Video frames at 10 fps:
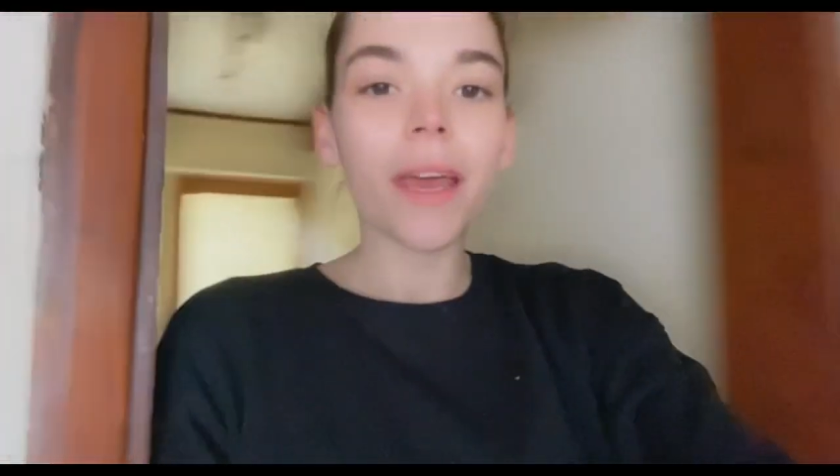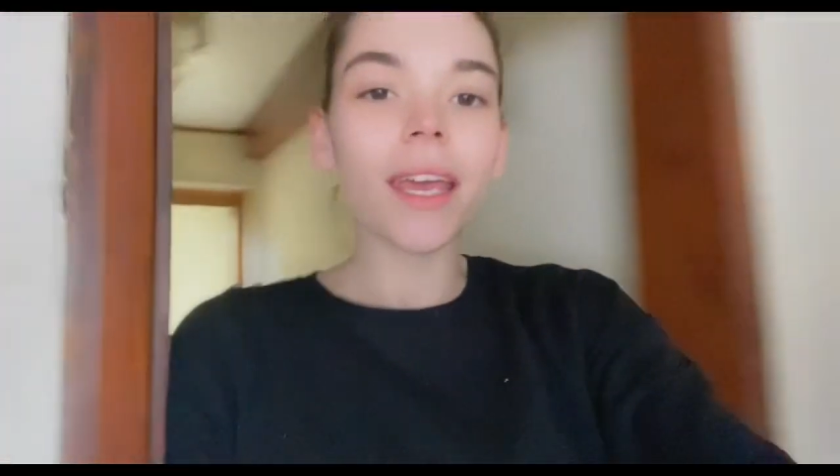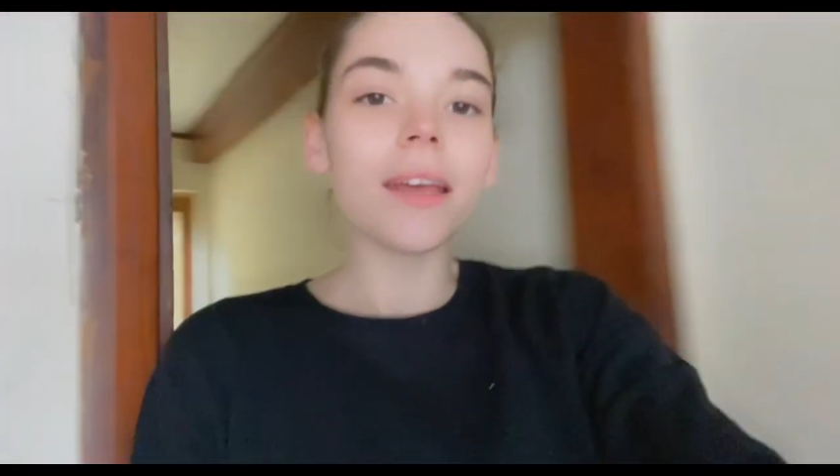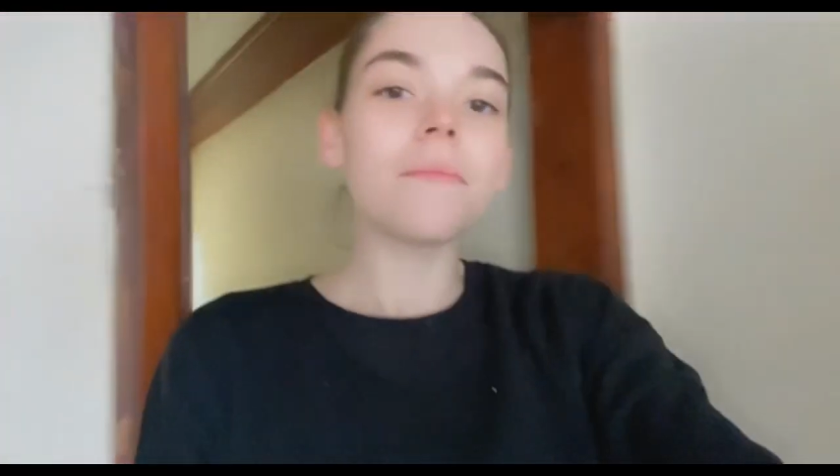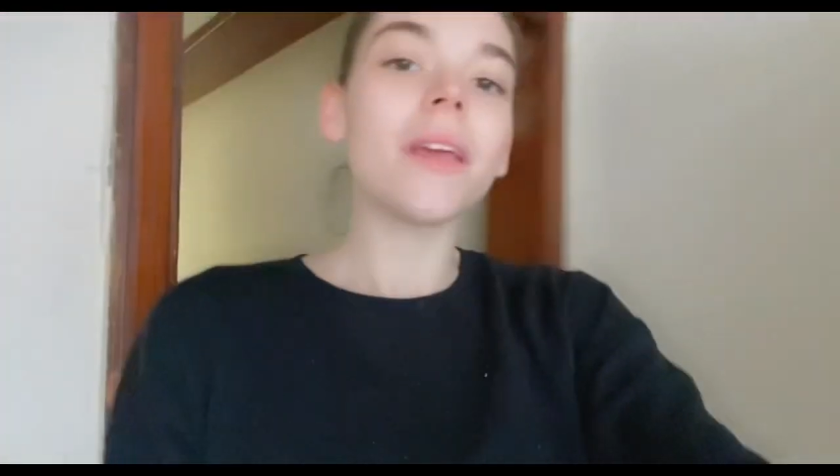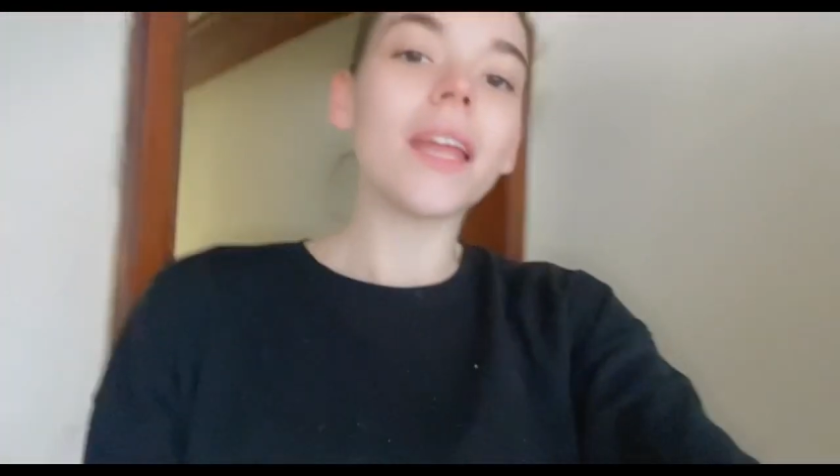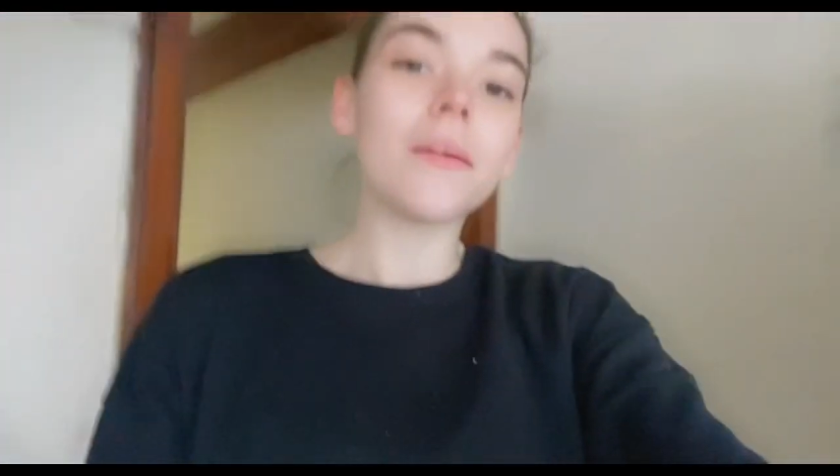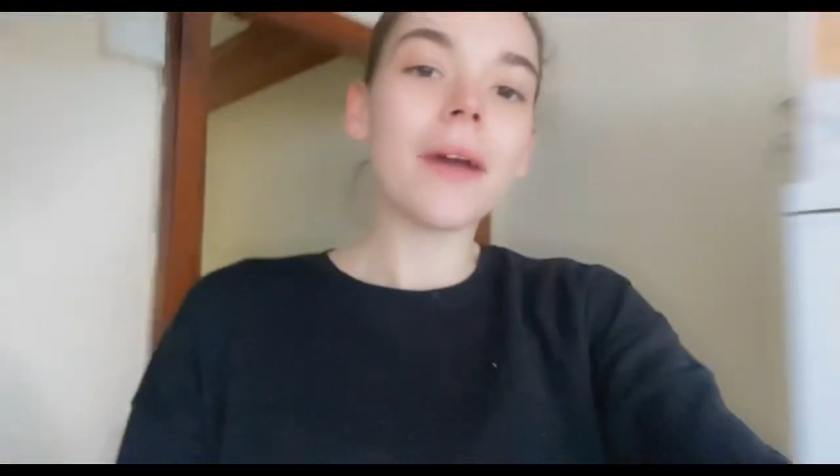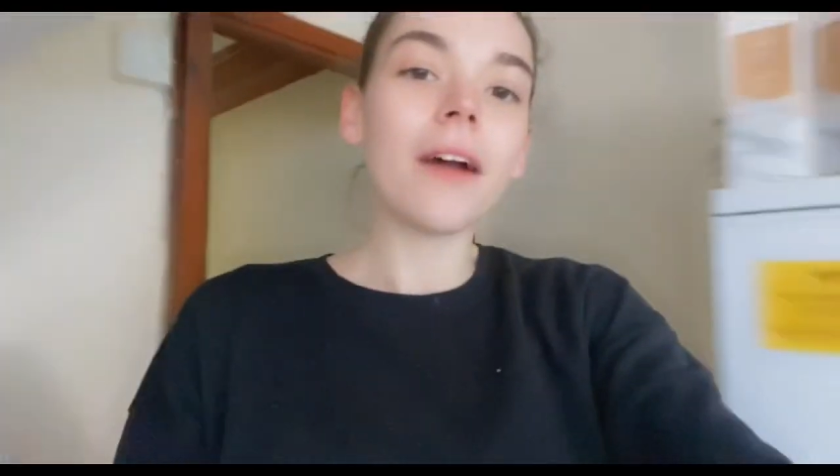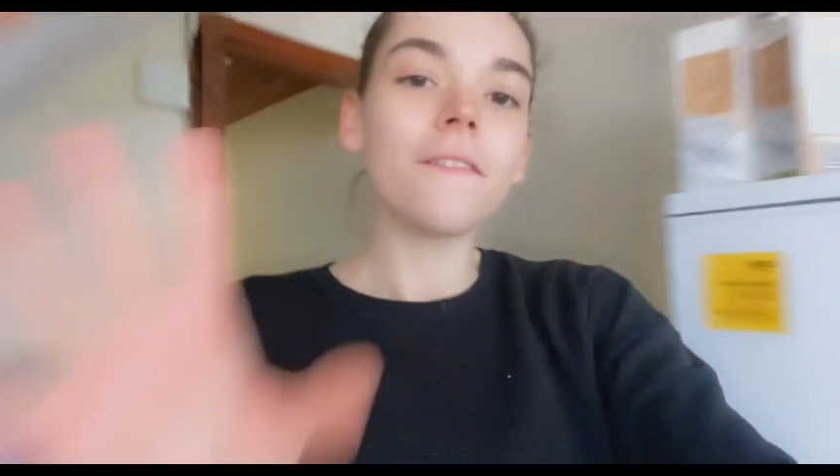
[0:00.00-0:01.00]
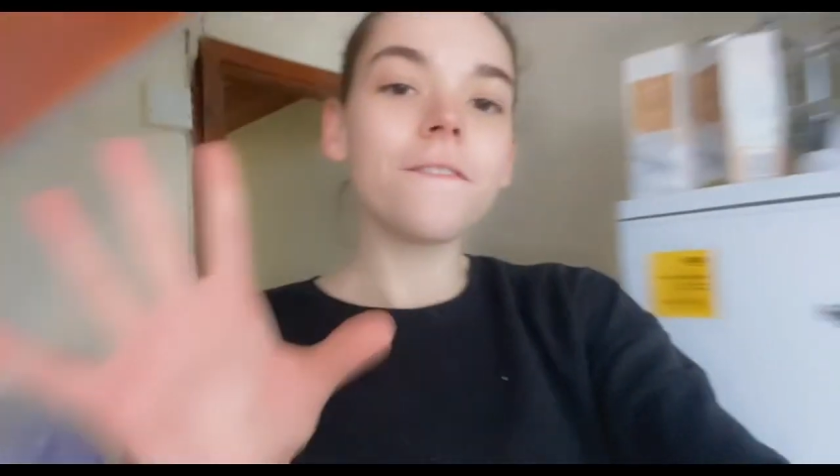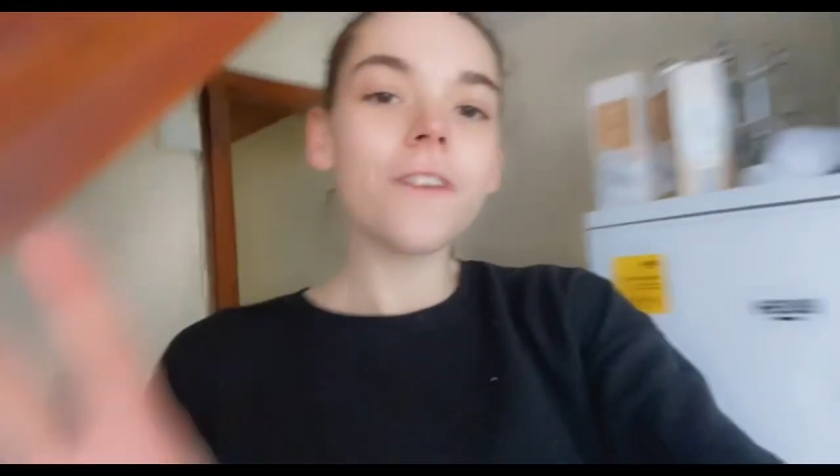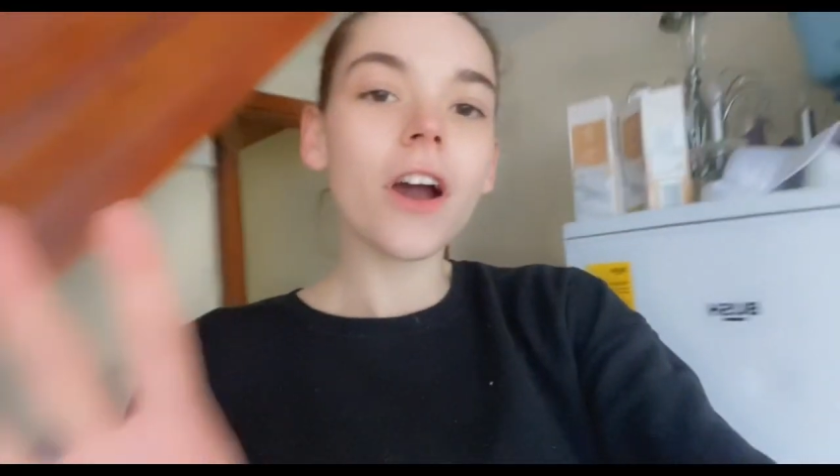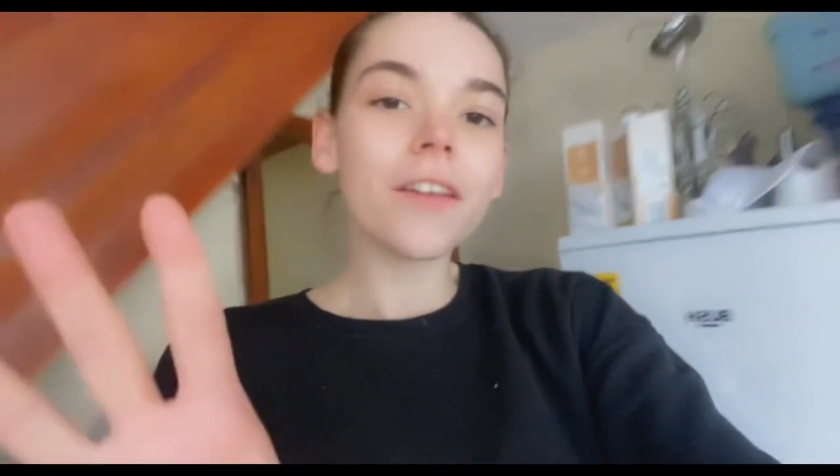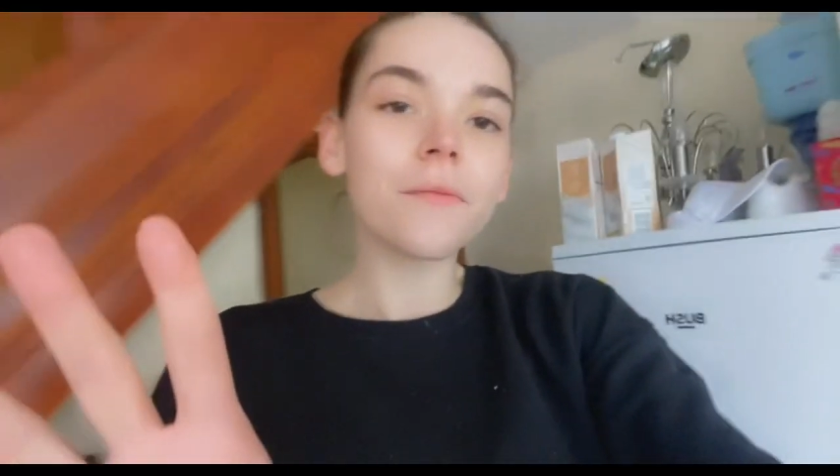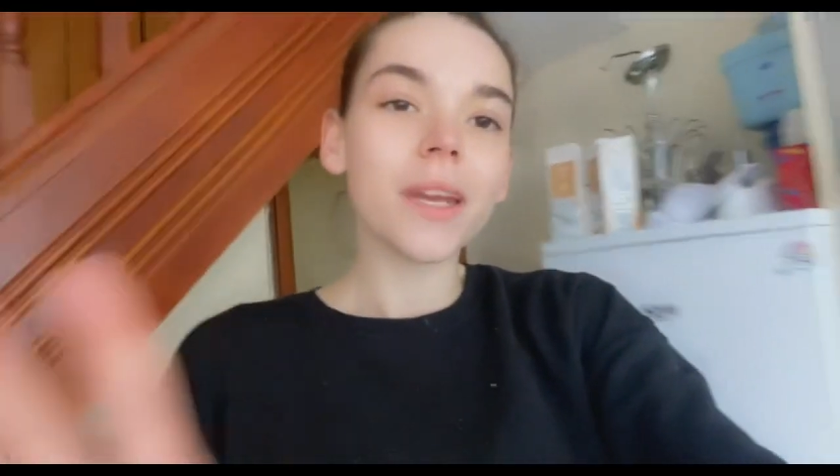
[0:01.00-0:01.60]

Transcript: him in about 5